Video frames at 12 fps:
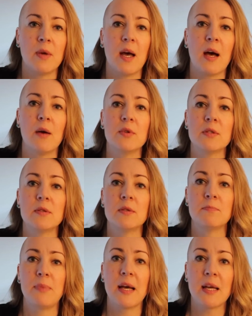I was
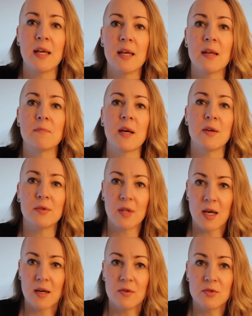packing in my old
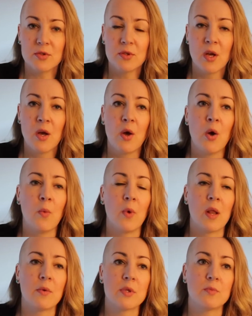house
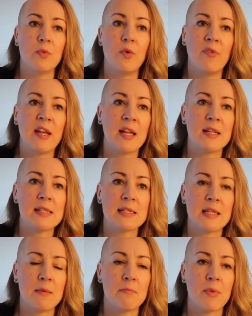while I was moving in
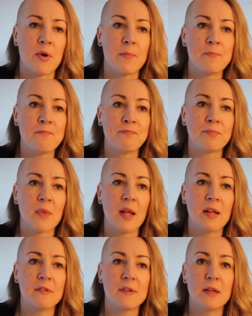December,
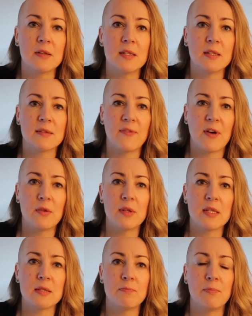and I found
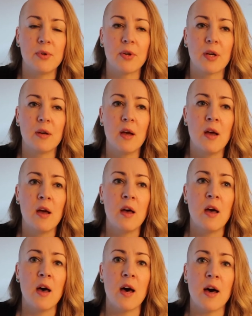this book
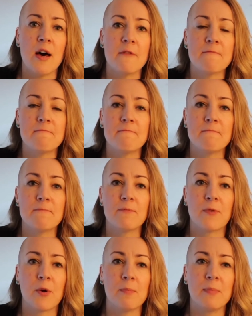
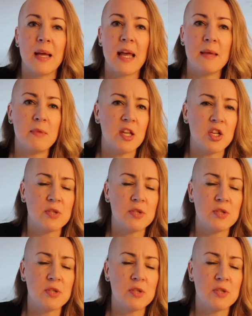from Amy